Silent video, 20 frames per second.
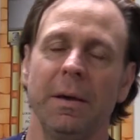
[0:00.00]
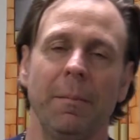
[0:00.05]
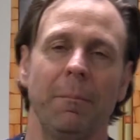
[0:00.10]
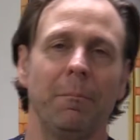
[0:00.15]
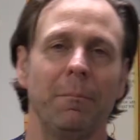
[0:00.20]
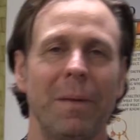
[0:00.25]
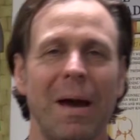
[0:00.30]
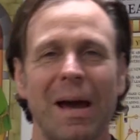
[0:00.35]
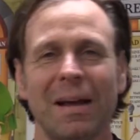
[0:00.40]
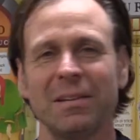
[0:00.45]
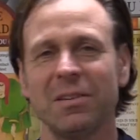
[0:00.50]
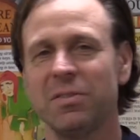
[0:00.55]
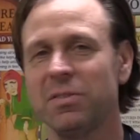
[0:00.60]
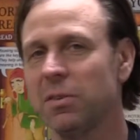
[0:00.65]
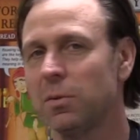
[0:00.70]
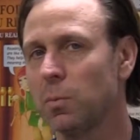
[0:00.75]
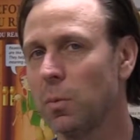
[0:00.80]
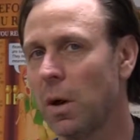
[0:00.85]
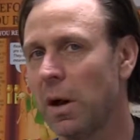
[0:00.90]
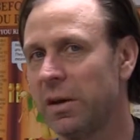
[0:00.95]

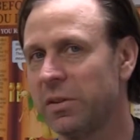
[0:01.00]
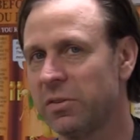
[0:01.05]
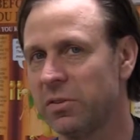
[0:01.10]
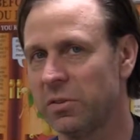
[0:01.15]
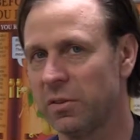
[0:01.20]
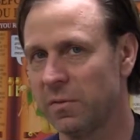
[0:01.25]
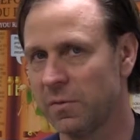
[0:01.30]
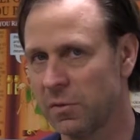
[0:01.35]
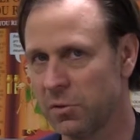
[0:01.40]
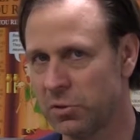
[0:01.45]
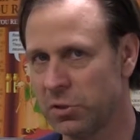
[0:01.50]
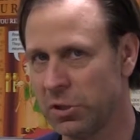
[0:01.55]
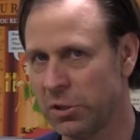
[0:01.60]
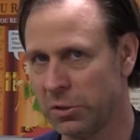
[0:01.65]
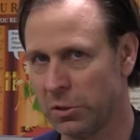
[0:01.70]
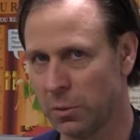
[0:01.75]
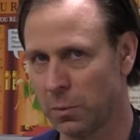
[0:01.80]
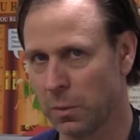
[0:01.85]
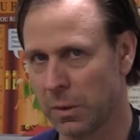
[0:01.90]
Madison writes the Virginia